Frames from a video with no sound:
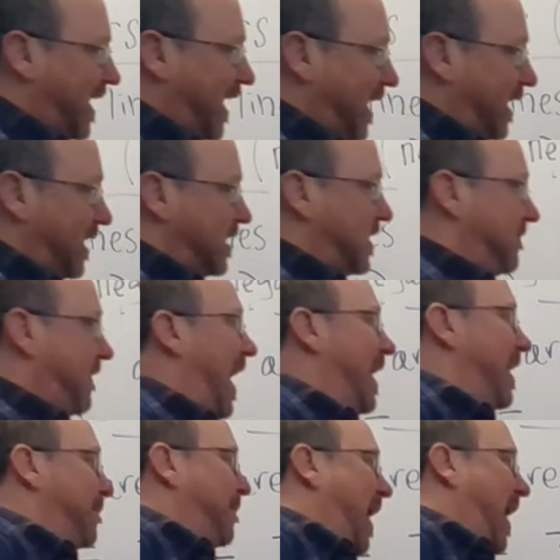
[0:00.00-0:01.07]
10
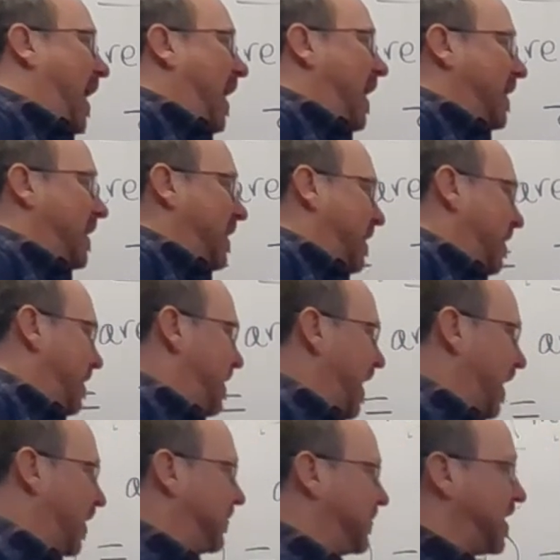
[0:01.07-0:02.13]
divided by
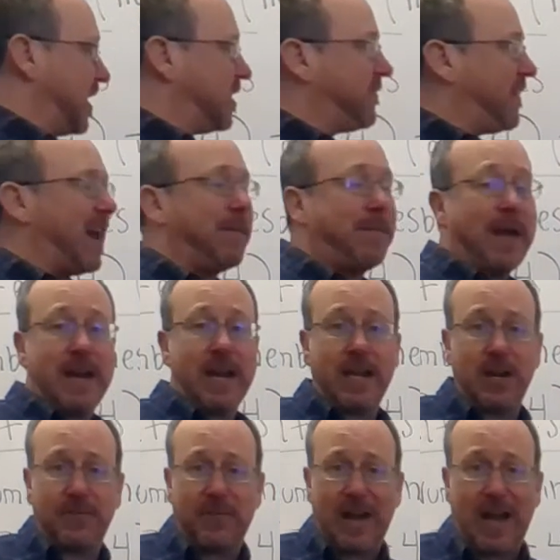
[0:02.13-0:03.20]
-10 divided by
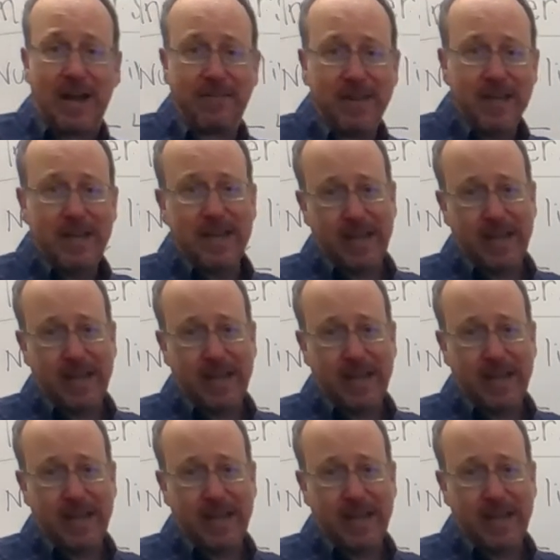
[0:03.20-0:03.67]
-5.